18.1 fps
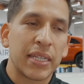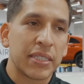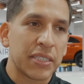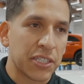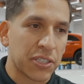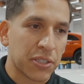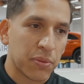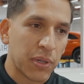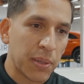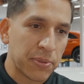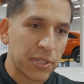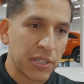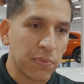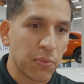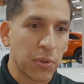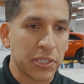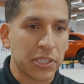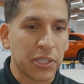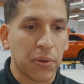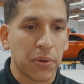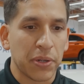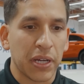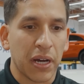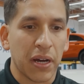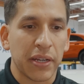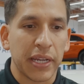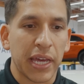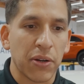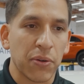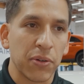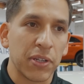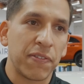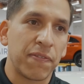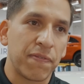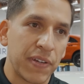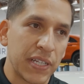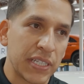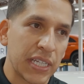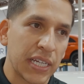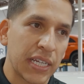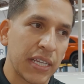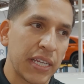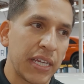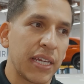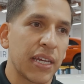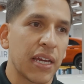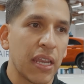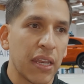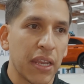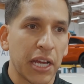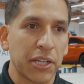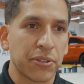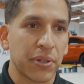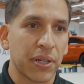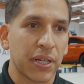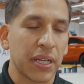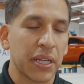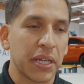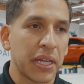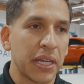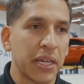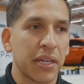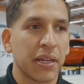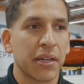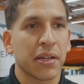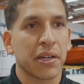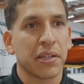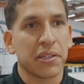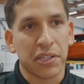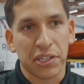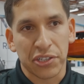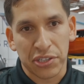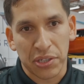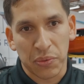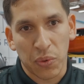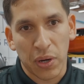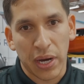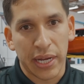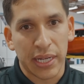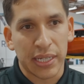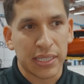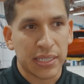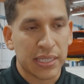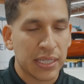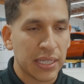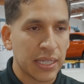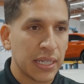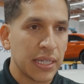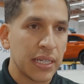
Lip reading: description of what's going on, not only physically, electrically, condition-wise,